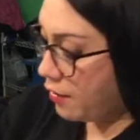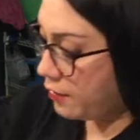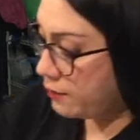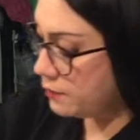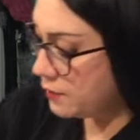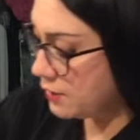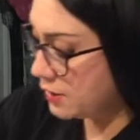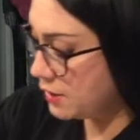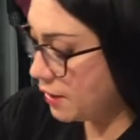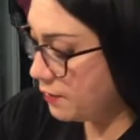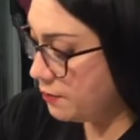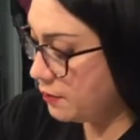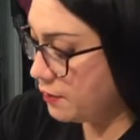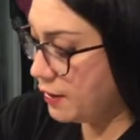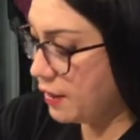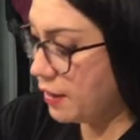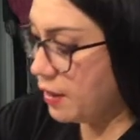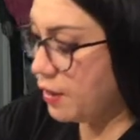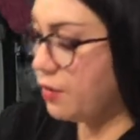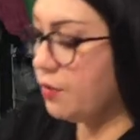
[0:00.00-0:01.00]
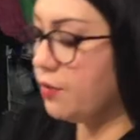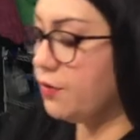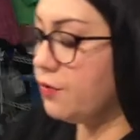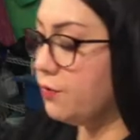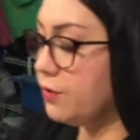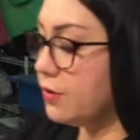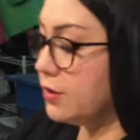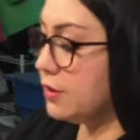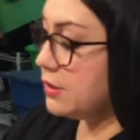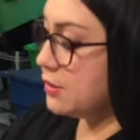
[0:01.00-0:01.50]
Same thing
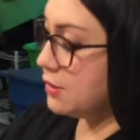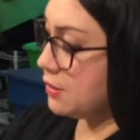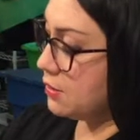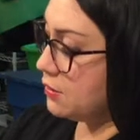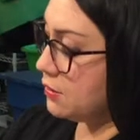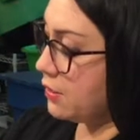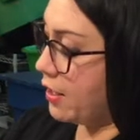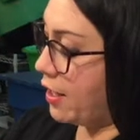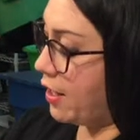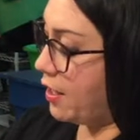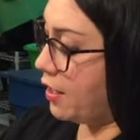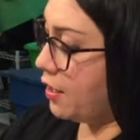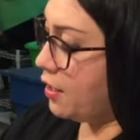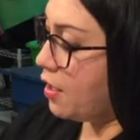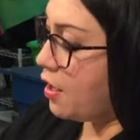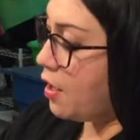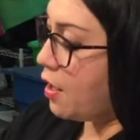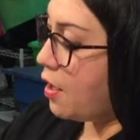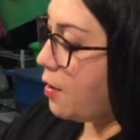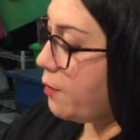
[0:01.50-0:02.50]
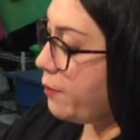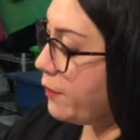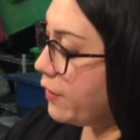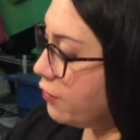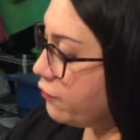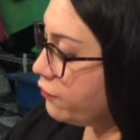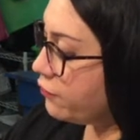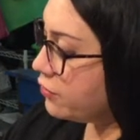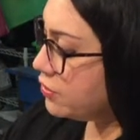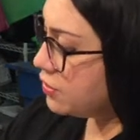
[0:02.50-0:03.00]
with this little guy.
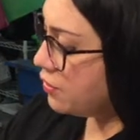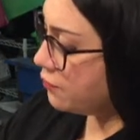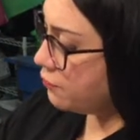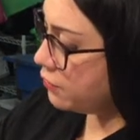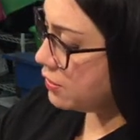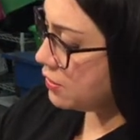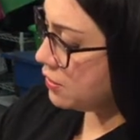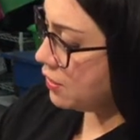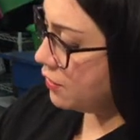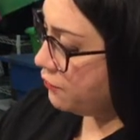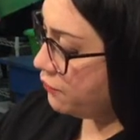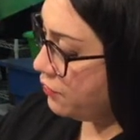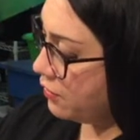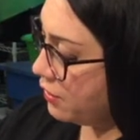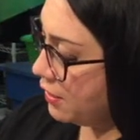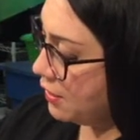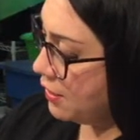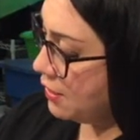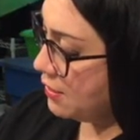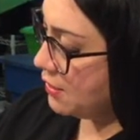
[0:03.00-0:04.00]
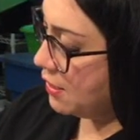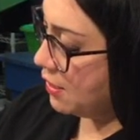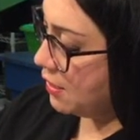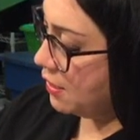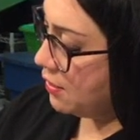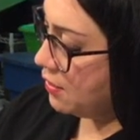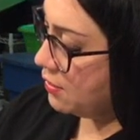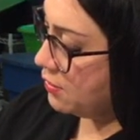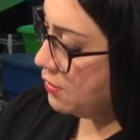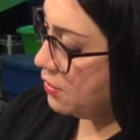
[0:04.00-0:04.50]
But for some reason I feel like he's
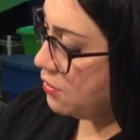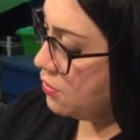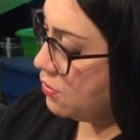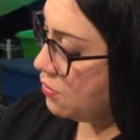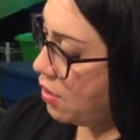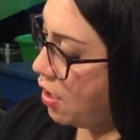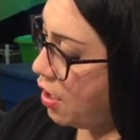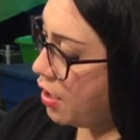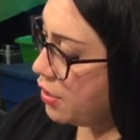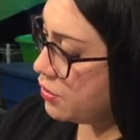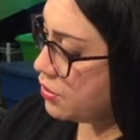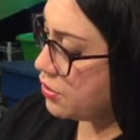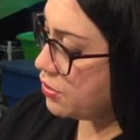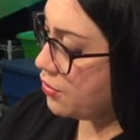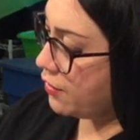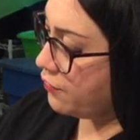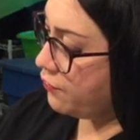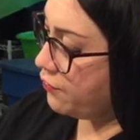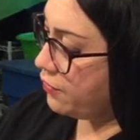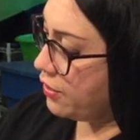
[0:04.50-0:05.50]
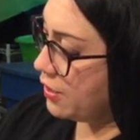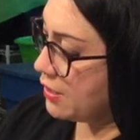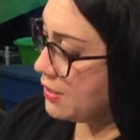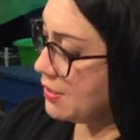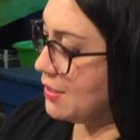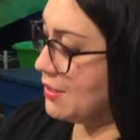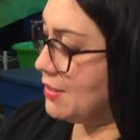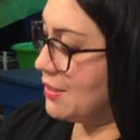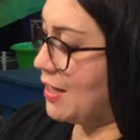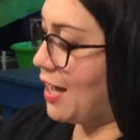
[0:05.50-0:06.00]
getting a little lost, so I feel it's
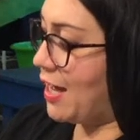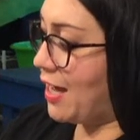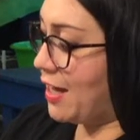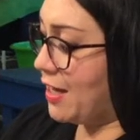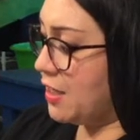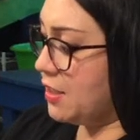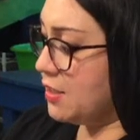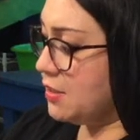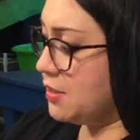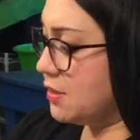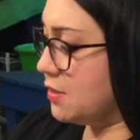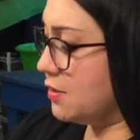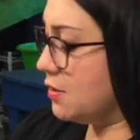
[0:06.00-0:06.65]
his eyes.